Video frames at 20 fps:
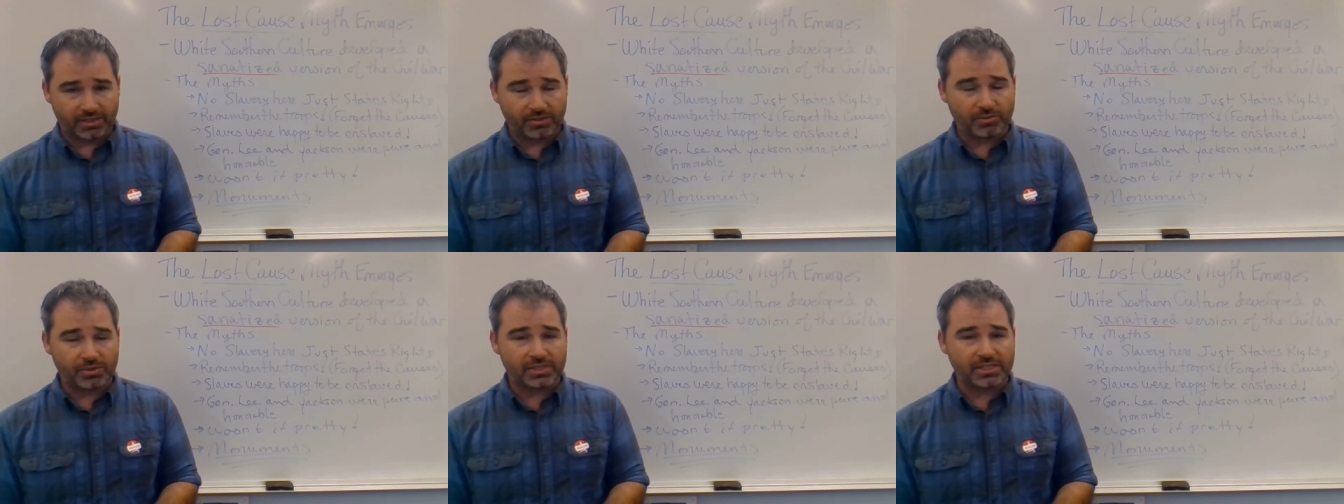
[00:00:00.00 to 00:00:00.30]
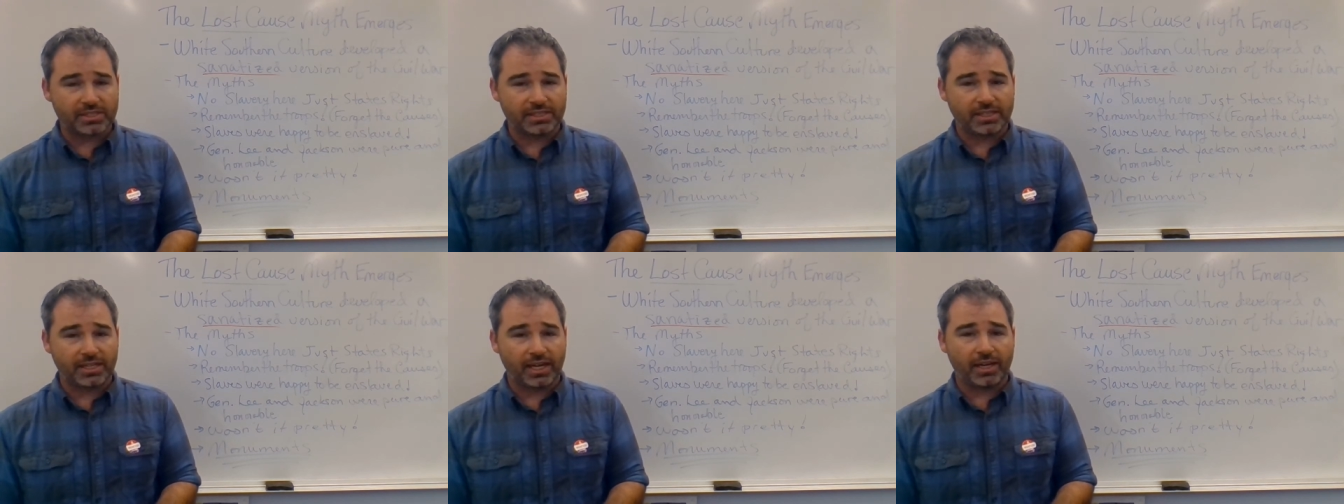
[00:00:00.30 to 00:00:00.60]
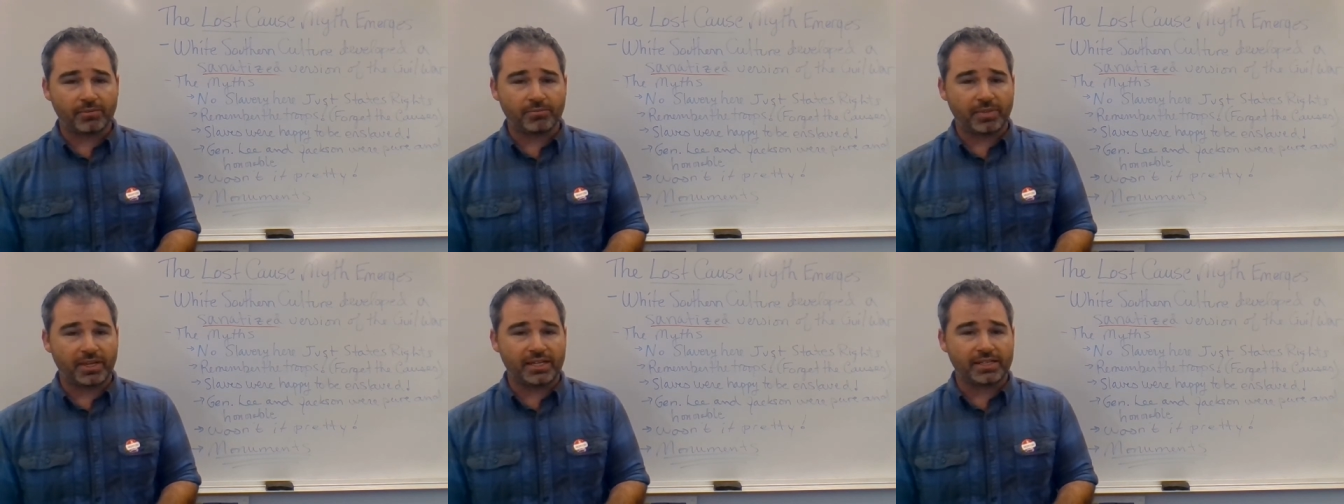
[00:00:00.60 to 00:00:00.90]
that was
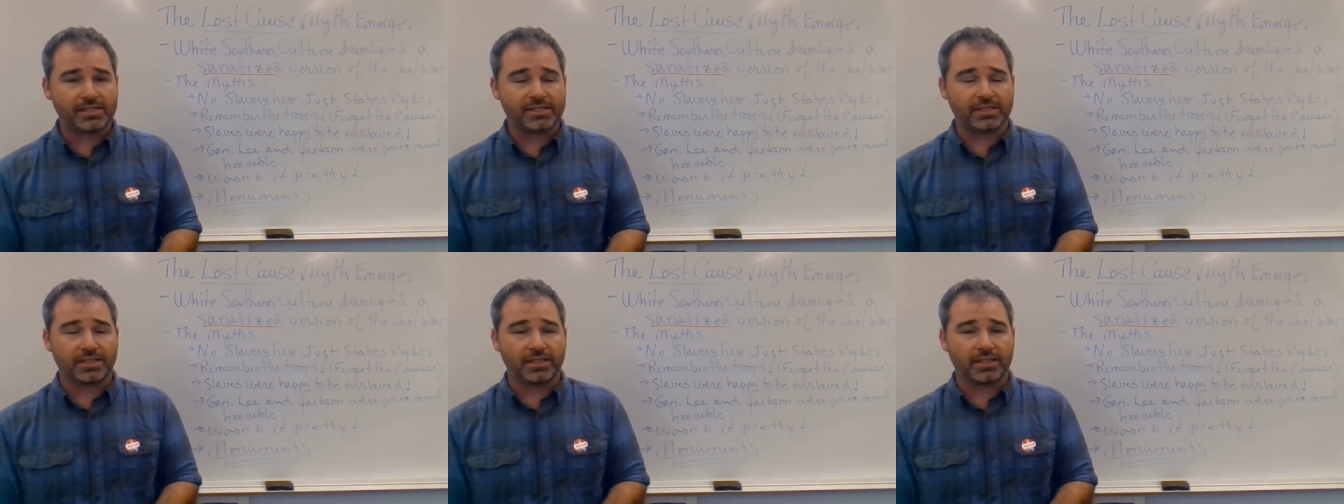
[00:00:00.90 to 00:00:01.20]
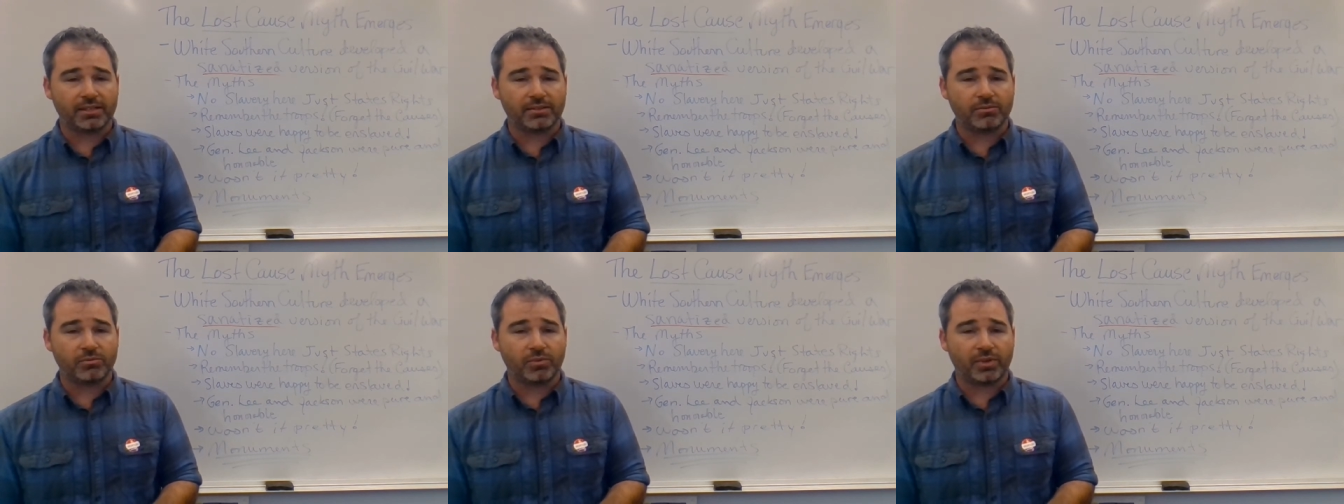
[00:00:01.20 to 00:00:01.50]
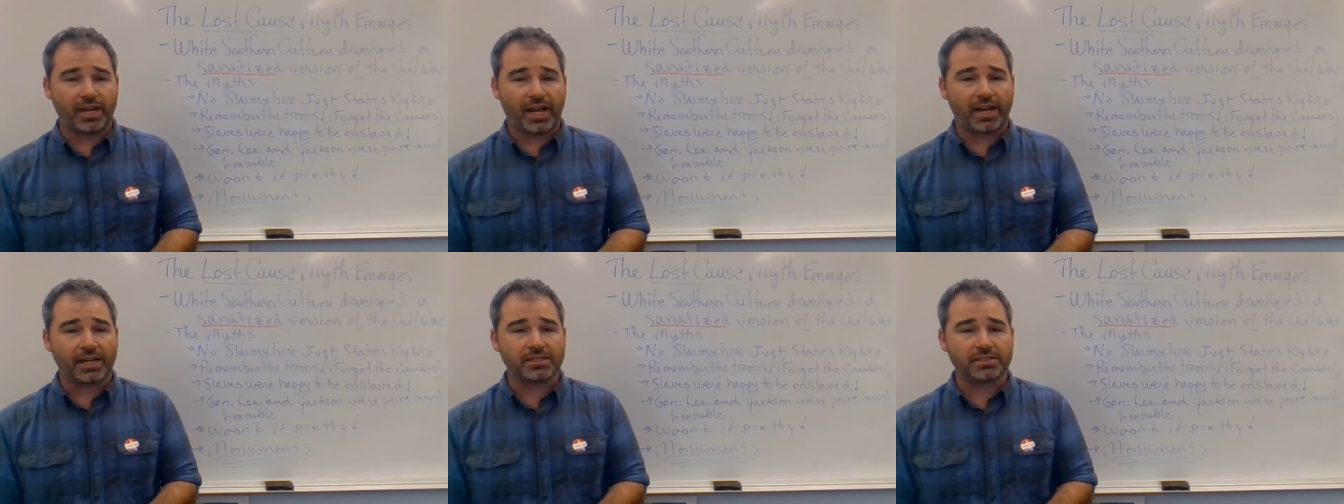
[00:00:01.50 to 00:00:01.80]
not based on
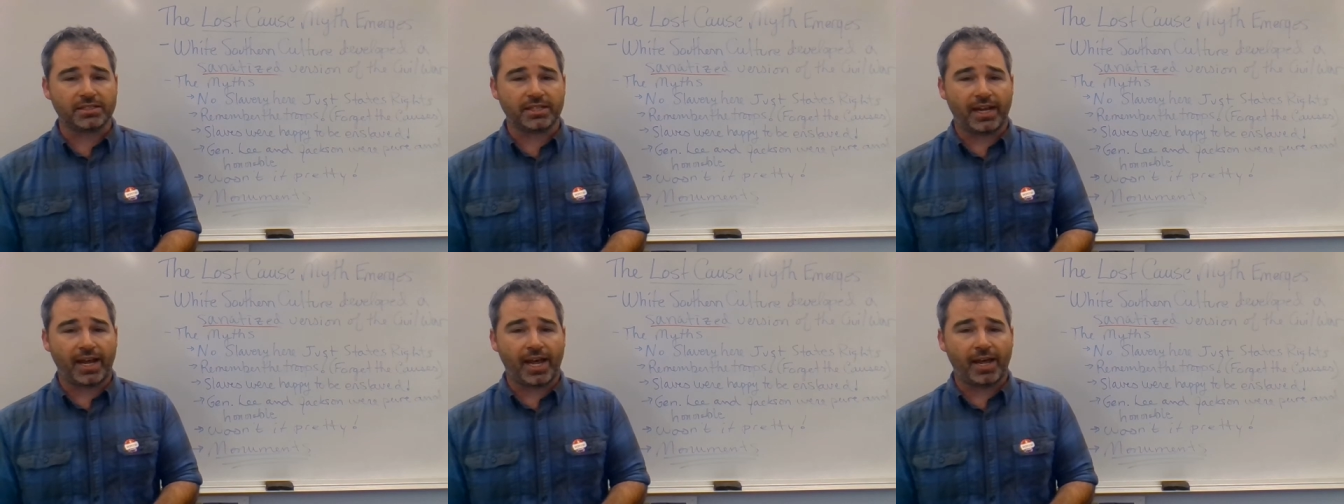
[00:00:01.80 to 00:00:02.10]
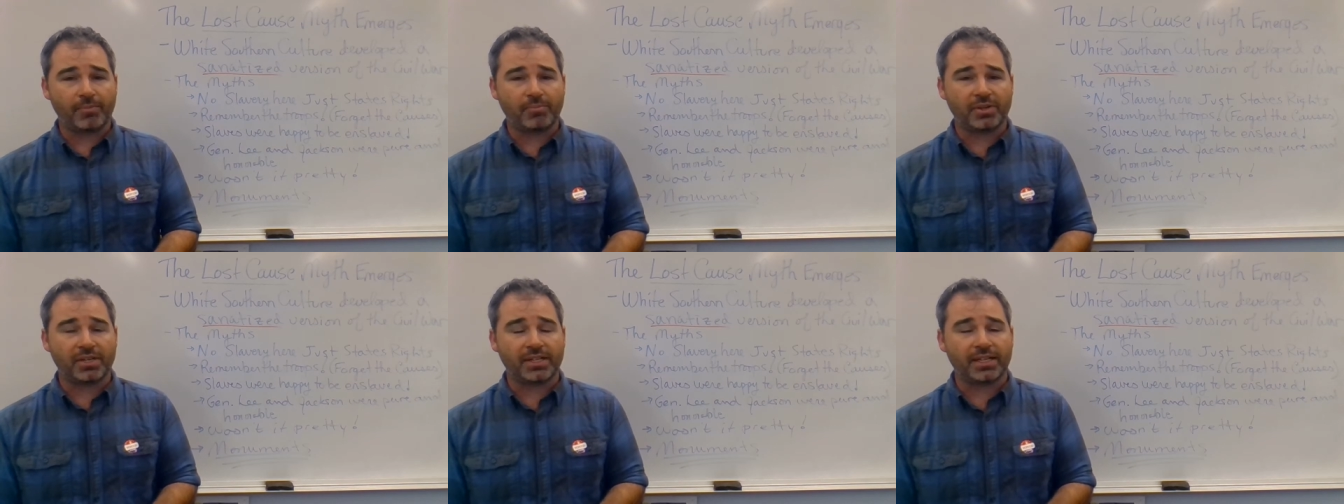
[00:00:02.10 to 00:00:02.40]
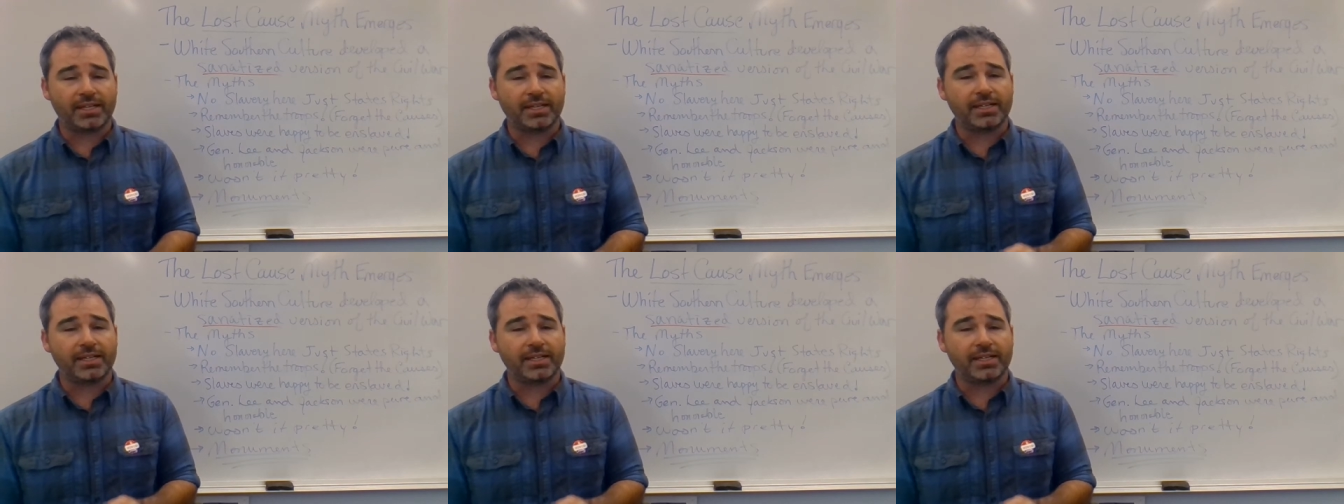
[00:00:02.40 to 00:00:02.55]
what actually happened.